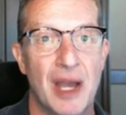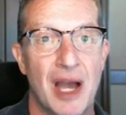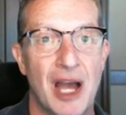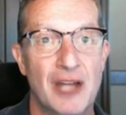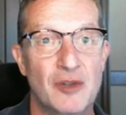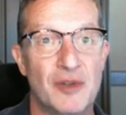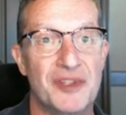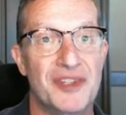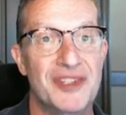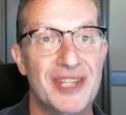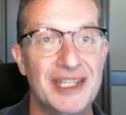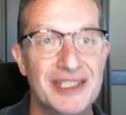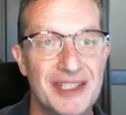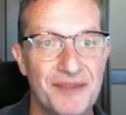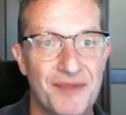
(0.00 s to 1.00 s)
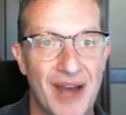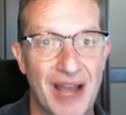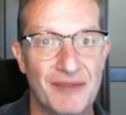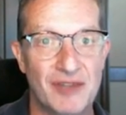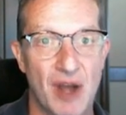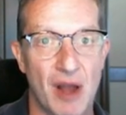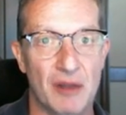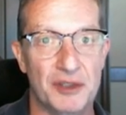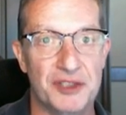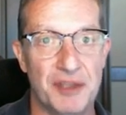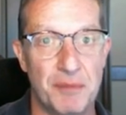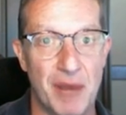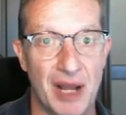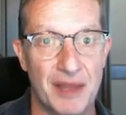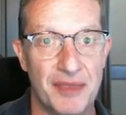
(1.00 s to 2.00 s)
$165 a
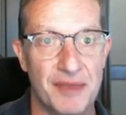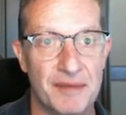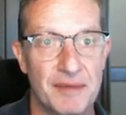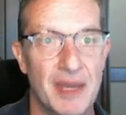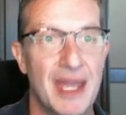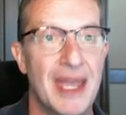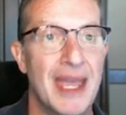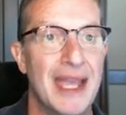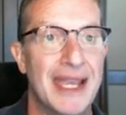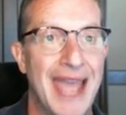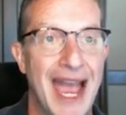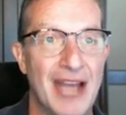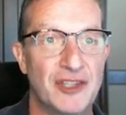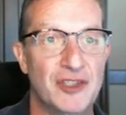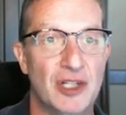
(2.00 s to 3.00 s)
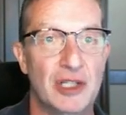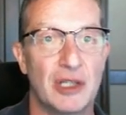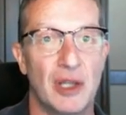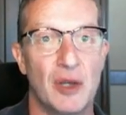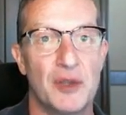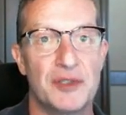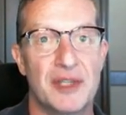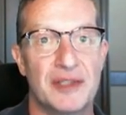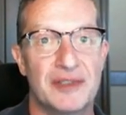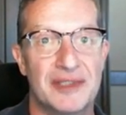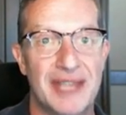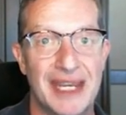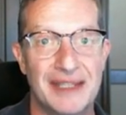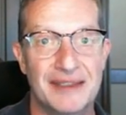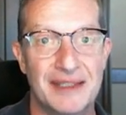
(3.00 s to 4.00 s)
month. Cash to close
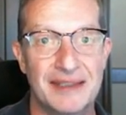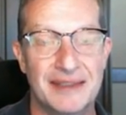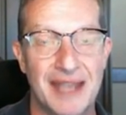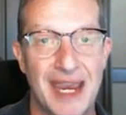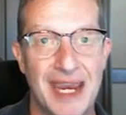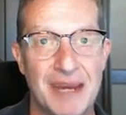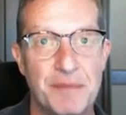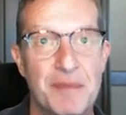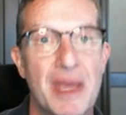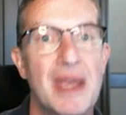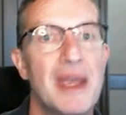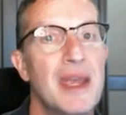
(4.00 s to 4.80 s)
stays the same.